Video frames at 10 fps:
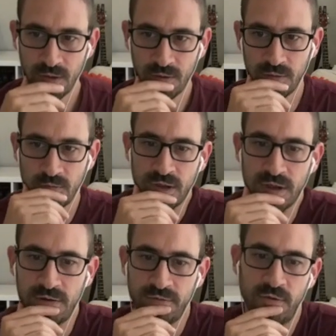But what
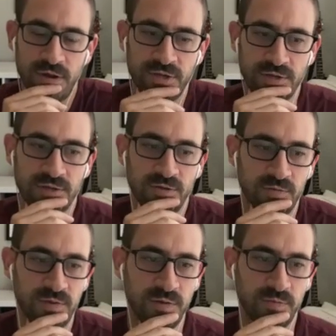kind of questions do
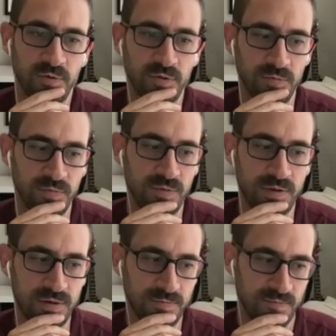people
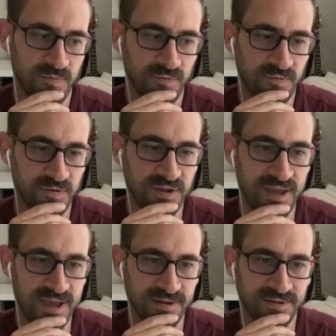maybe
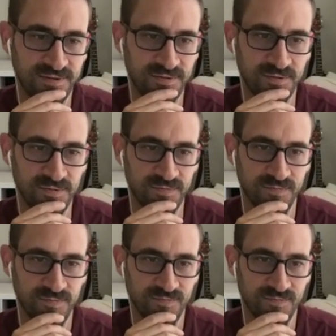forget to